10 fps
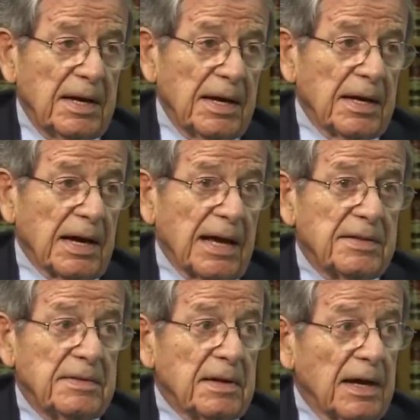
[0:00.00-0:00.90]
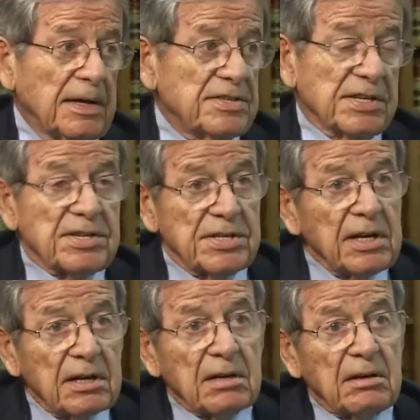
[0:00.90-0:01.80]
And I, I
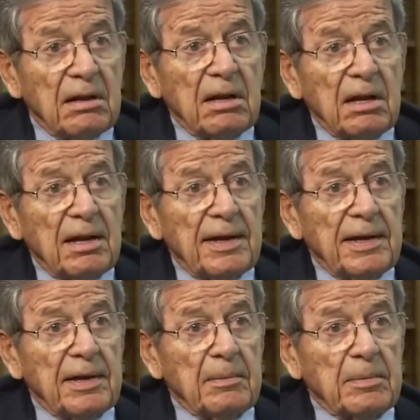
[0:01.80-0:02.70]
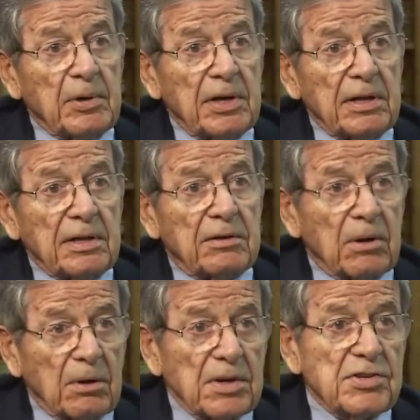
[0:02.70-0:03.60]
succeeded in putting the
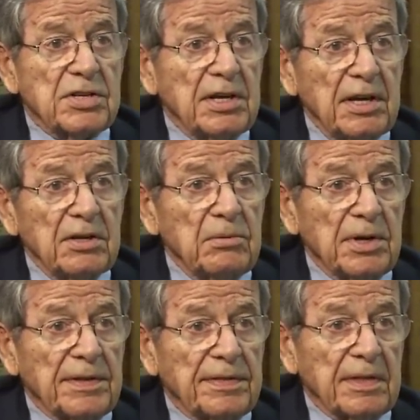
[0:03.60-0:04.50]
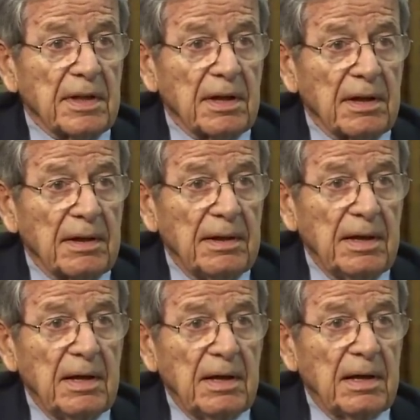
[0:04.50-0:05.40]
growers together with uh,
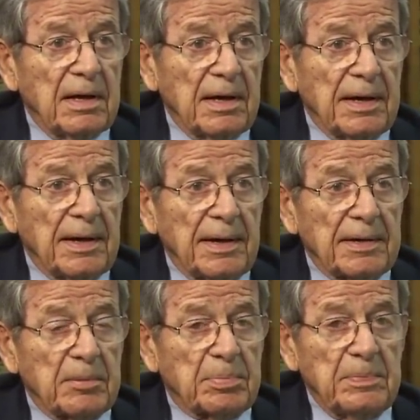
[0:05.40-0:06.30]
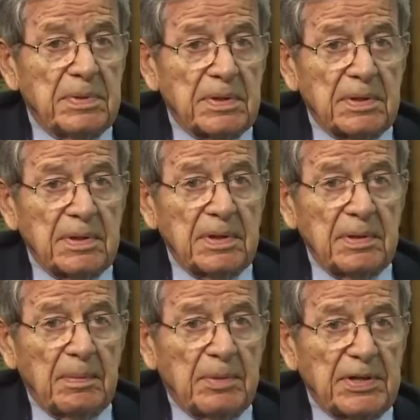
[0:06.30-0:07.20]
uh, the, uh,
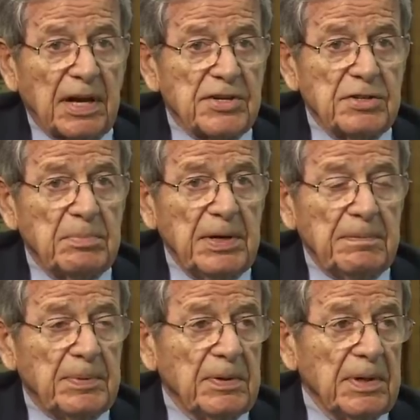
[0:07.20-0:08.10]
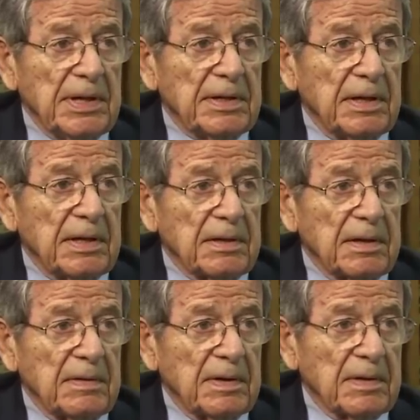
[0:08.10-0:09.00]
the, production people and, and
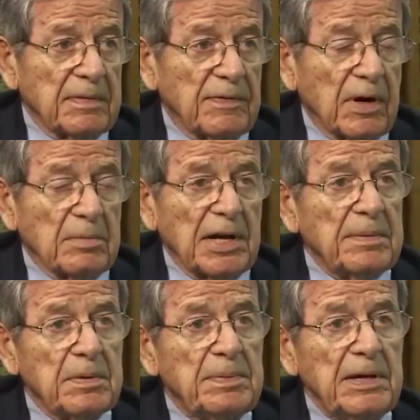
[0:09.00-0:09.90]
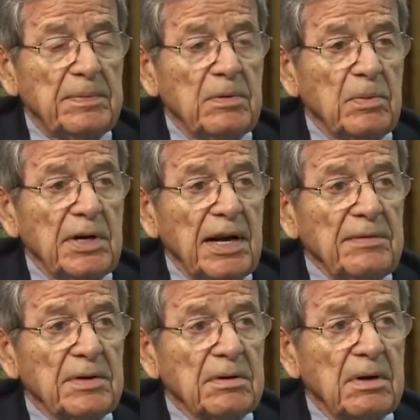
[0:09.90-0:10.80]
the uh, farm labor people and what
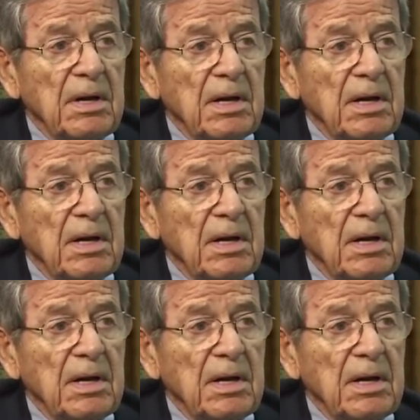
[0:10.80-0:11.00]
have you.